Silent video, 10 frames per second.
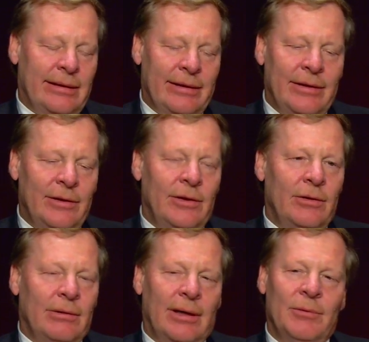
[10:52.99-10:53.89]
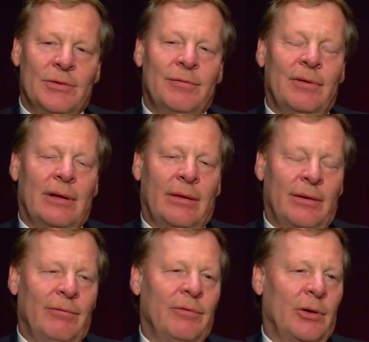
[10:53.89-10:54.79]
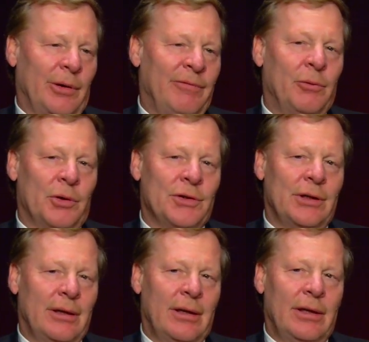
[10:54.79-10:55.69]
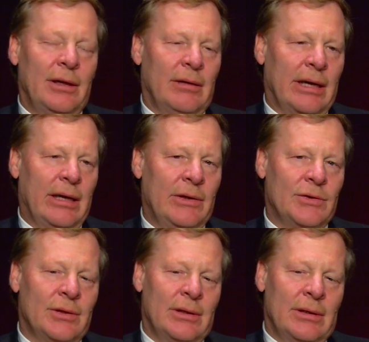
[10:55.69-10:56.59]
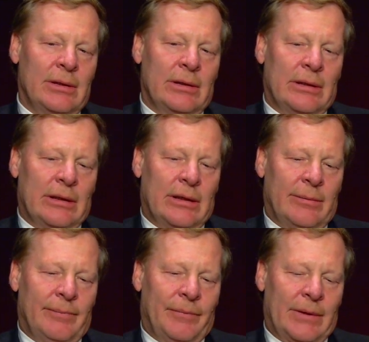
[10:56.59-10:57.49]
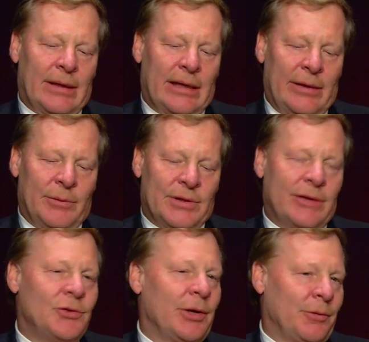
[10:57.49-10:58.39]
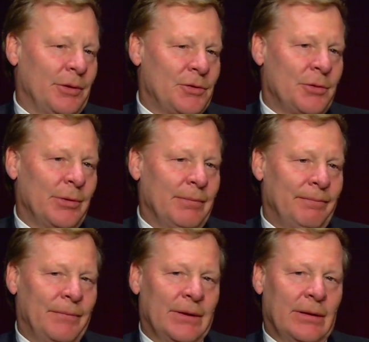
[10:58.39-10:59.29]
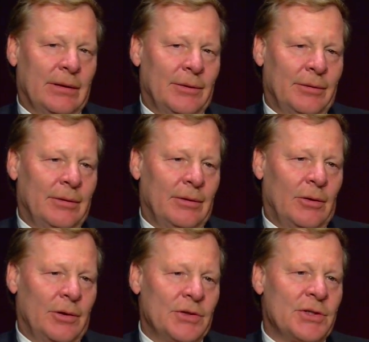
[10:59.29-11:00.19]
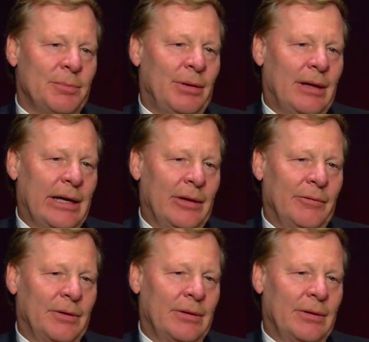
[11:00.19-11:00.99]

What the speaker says: Yeah, I was, I think, very fortunate at a young age. I was at General Instrument, the largest supplier of